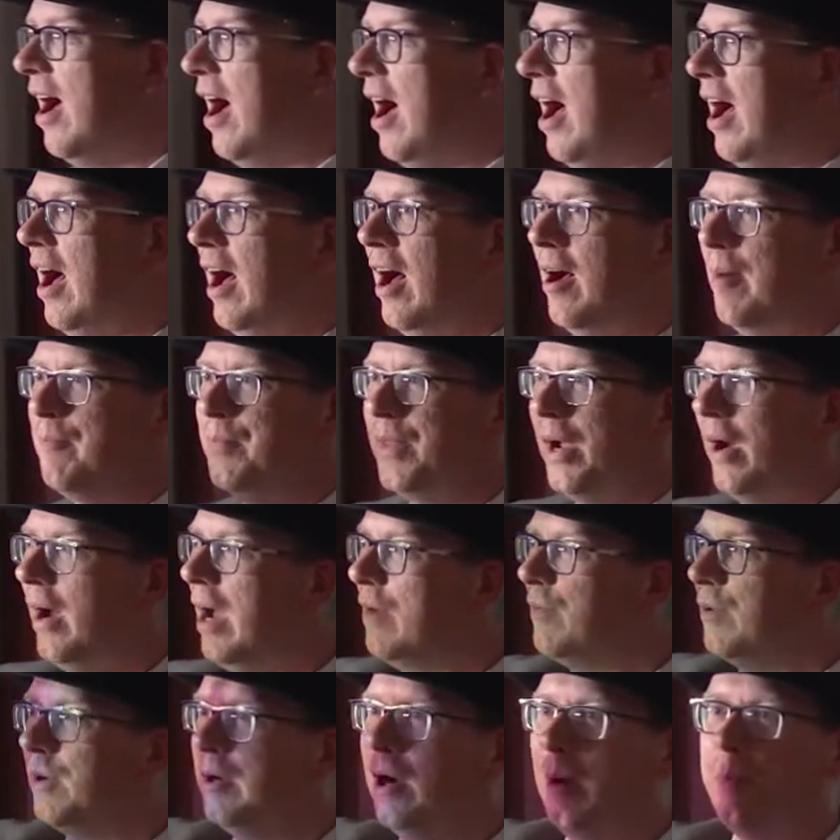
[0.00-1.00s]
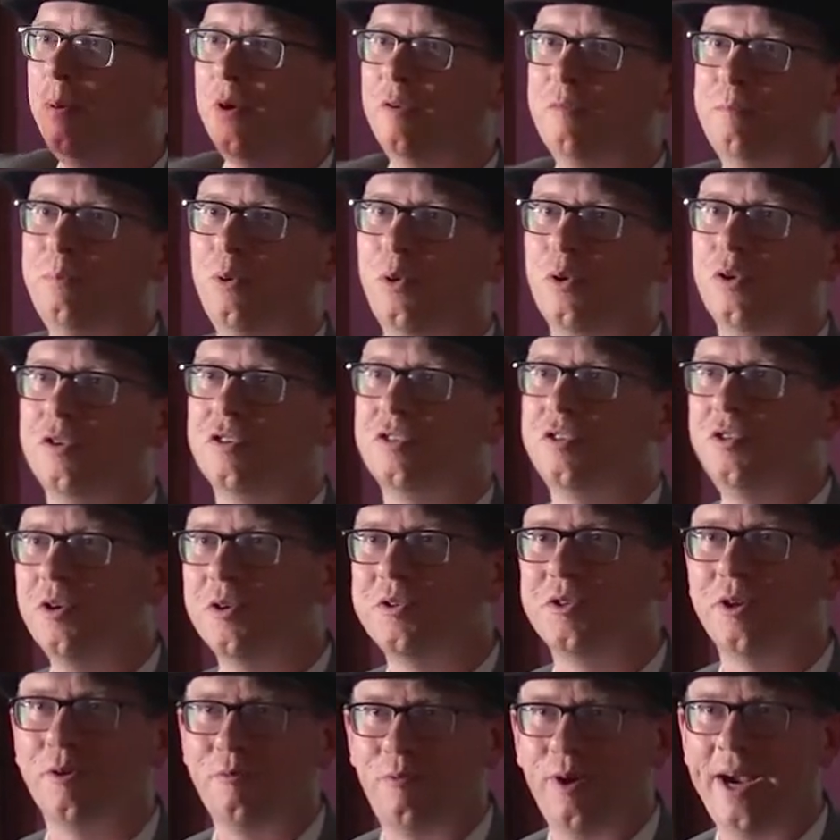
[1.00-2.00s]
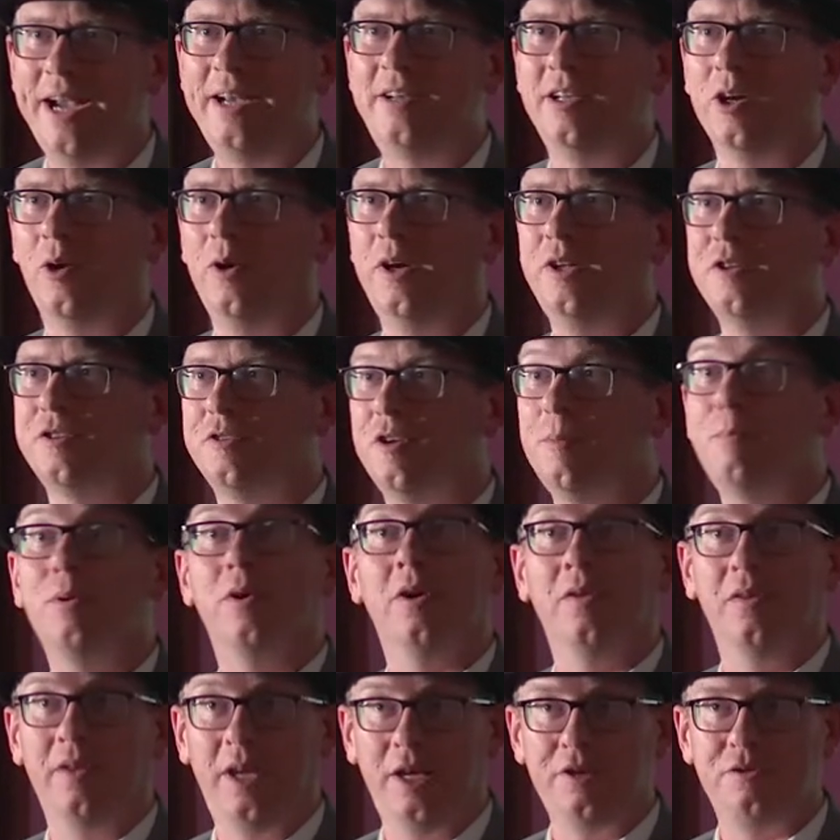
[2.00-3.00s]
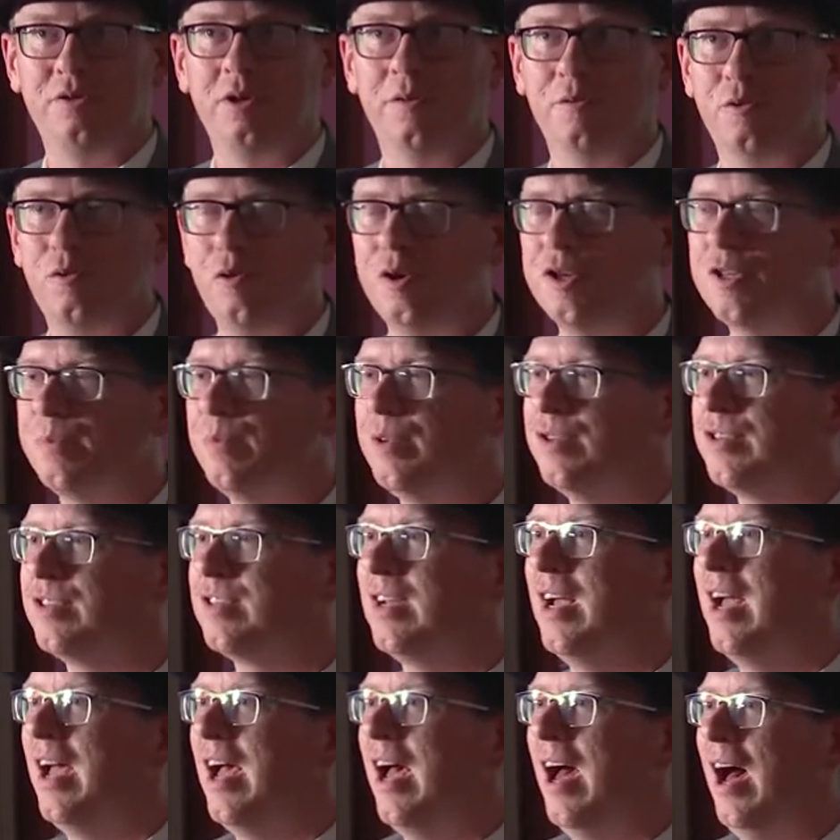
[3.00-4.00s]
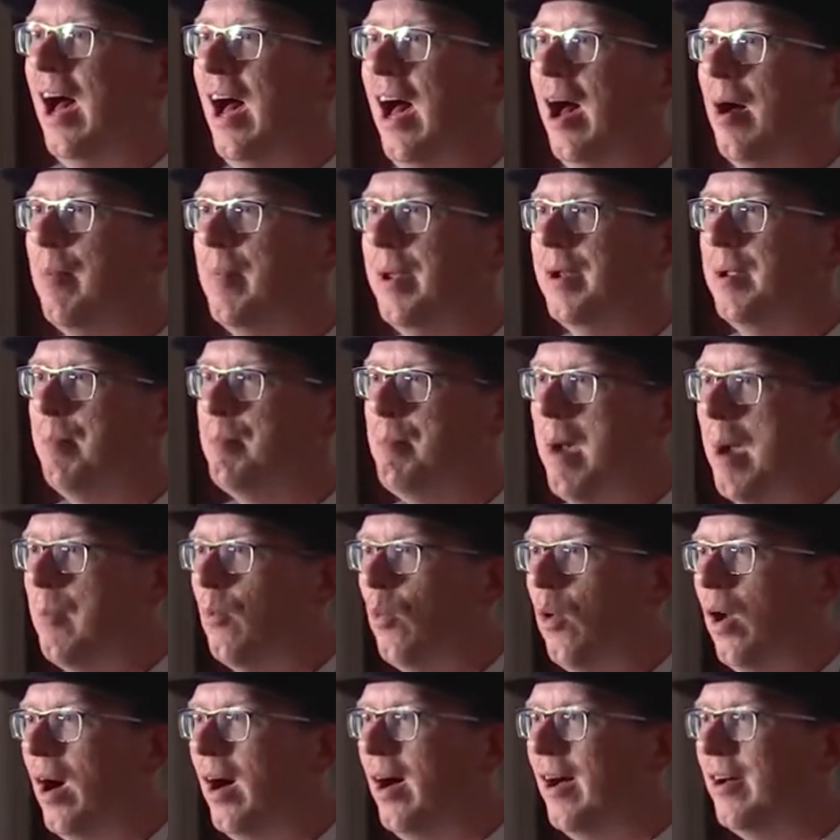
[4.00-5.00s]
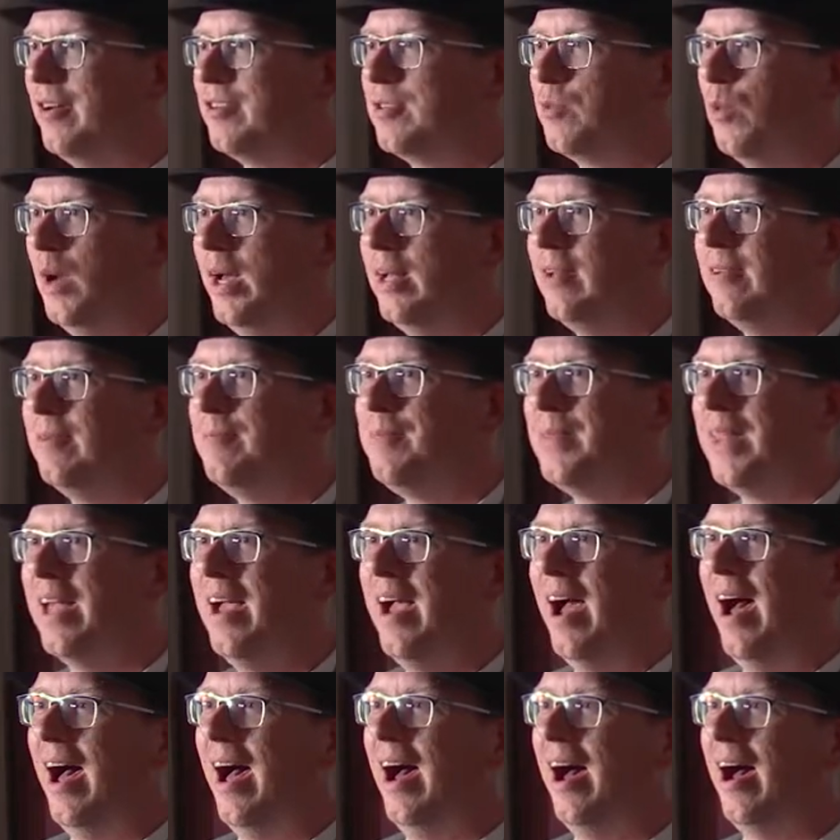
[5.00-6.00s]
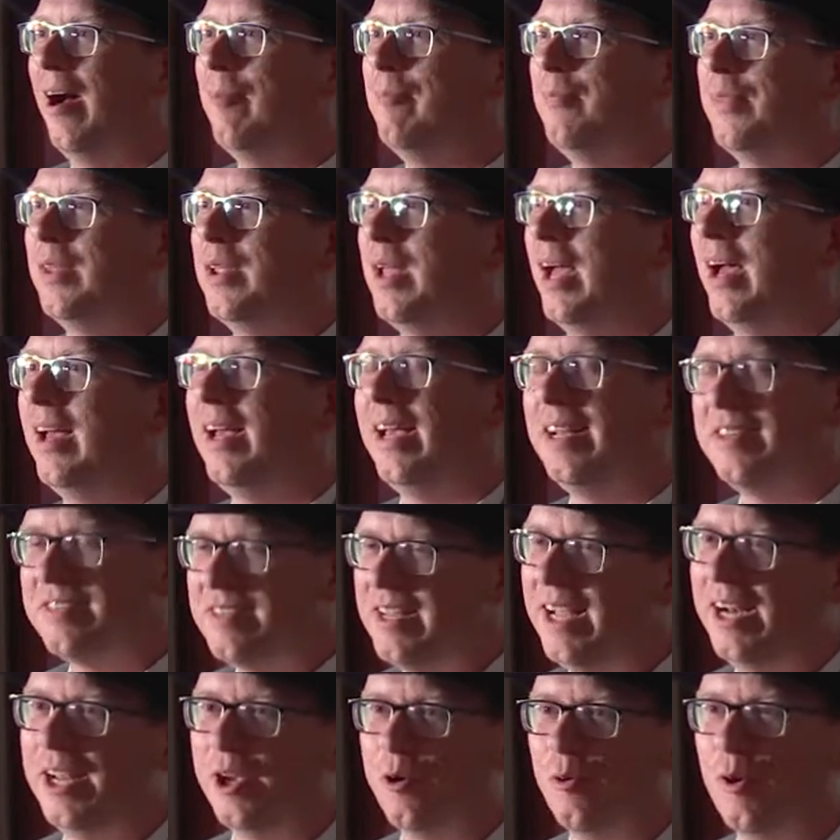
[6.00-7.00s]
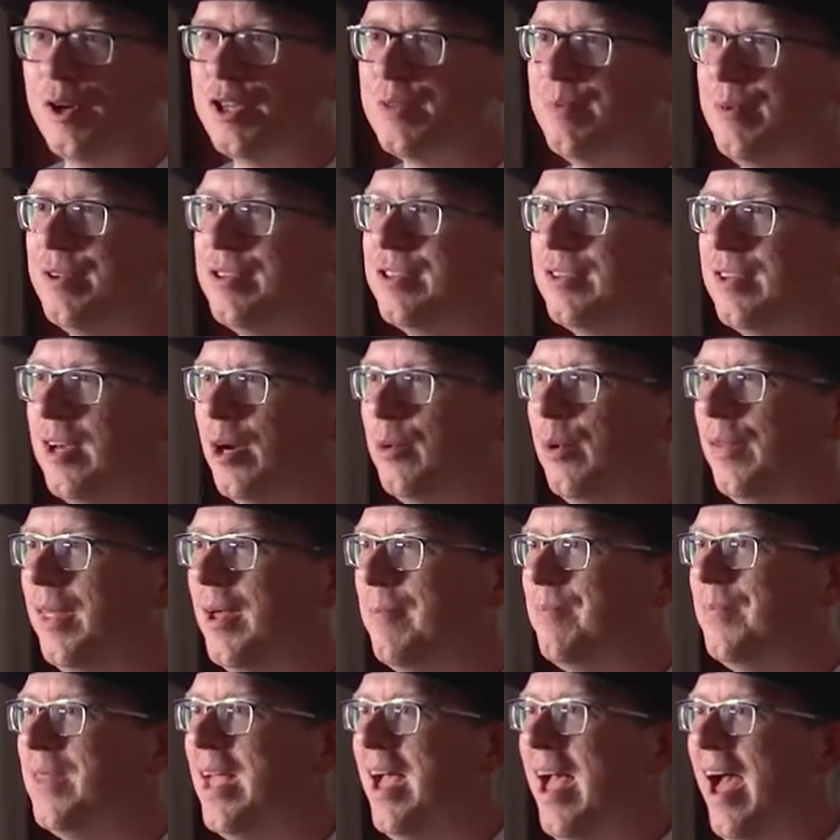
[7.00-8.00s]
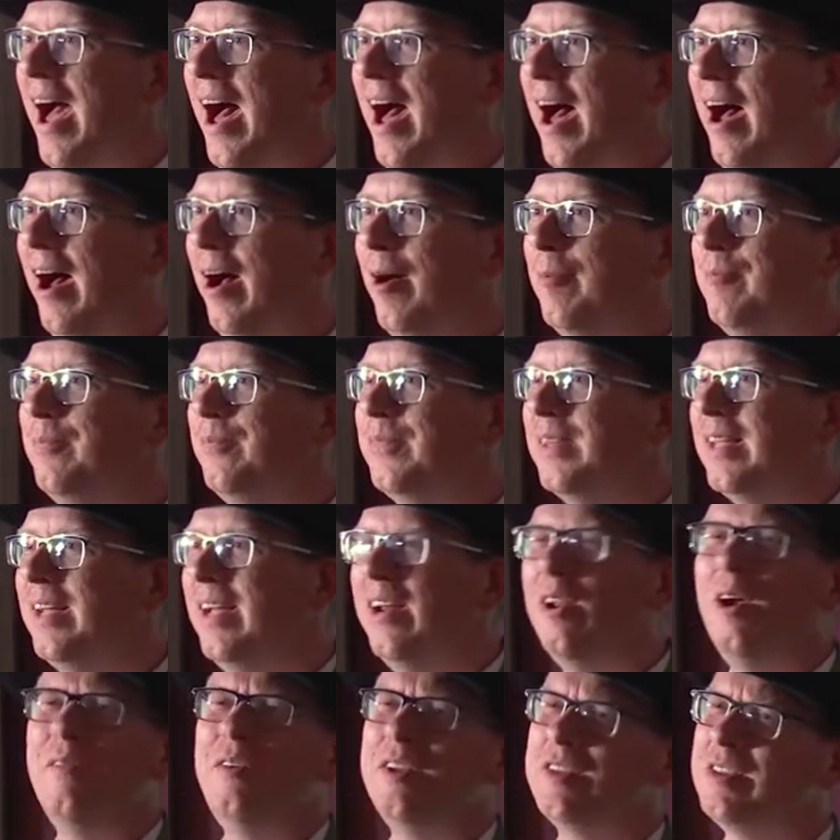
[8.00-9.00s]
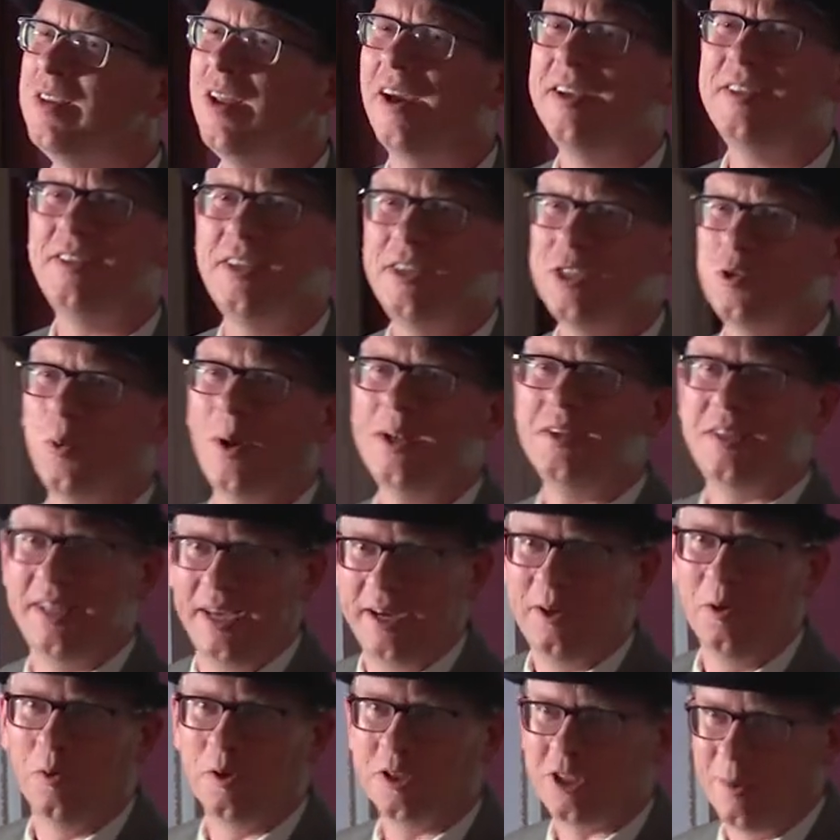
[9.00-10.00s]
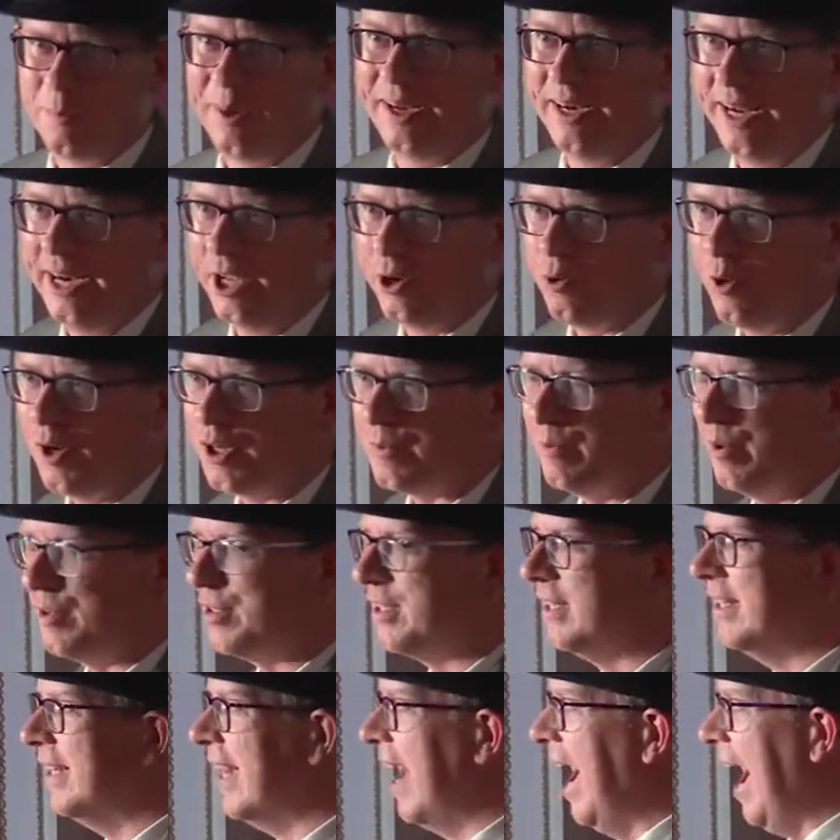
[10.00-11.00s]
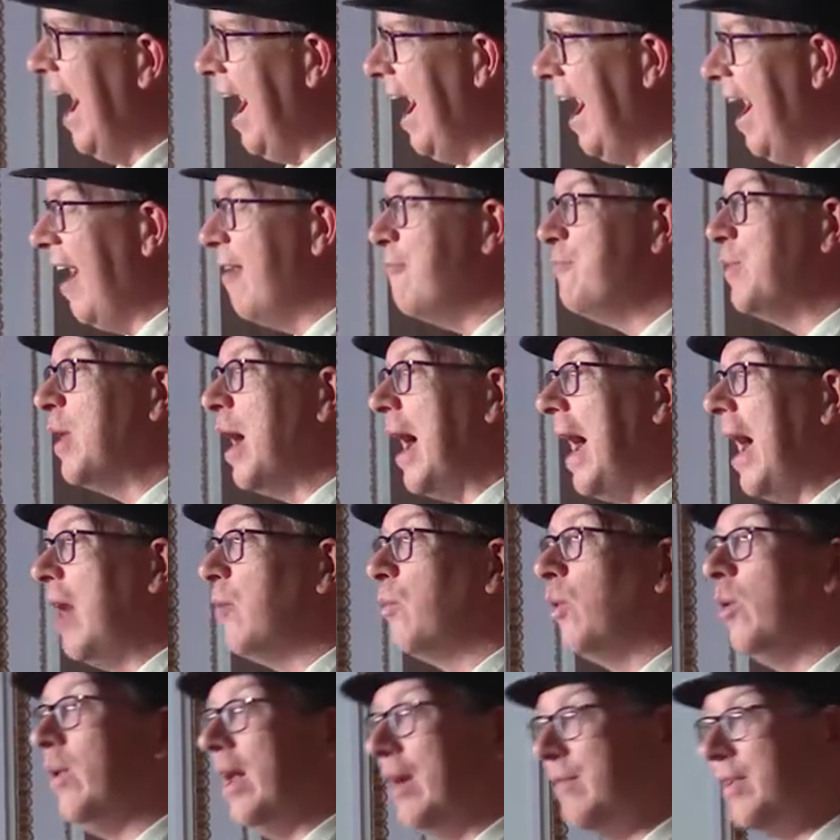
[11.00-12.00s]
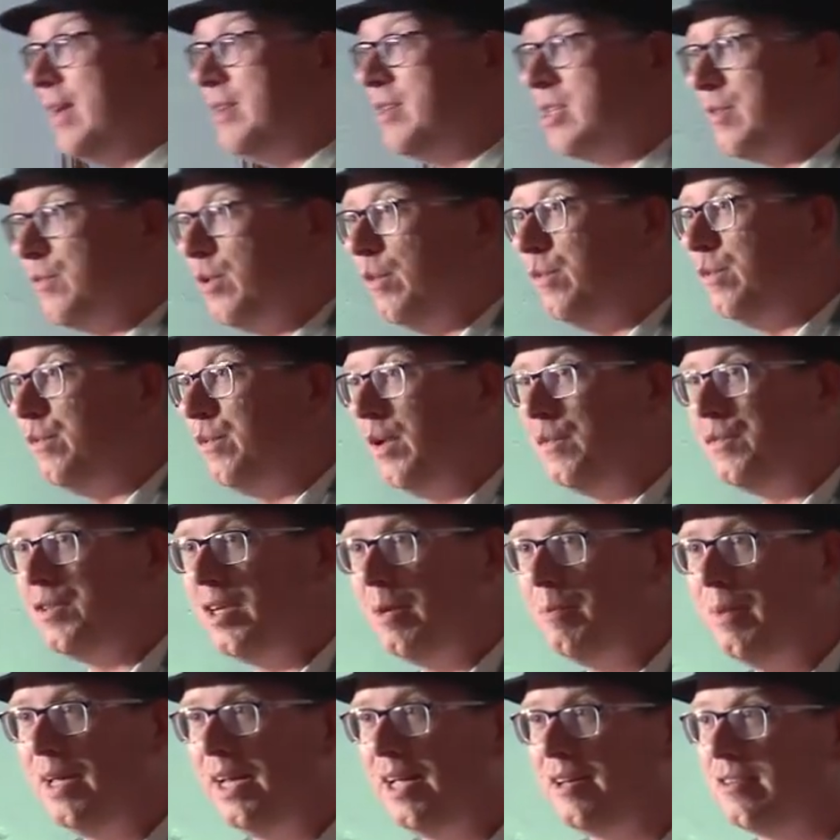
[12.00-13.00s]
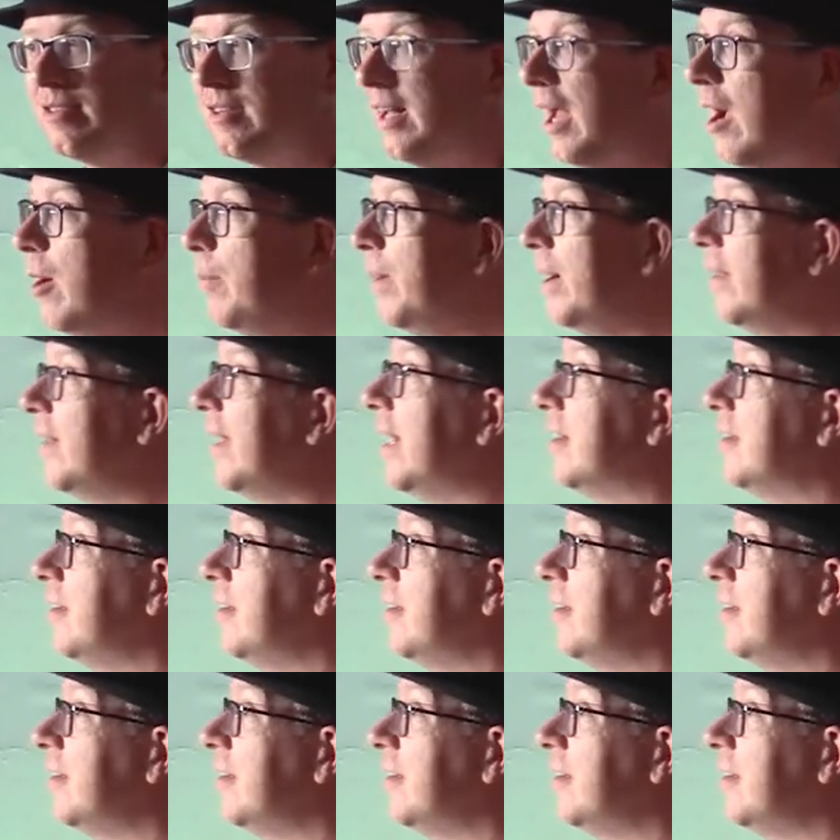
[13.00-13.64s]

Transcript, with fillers: Um, I have a couple of books, not on radio history, but on the history of Christmas, um, and a memoir as well. Um, it's nearly Christmas, go with it. Um, look, if it's 1920, it can also be nearly Christmas. Um, and we'll have an interval for 15 minutes. How about that?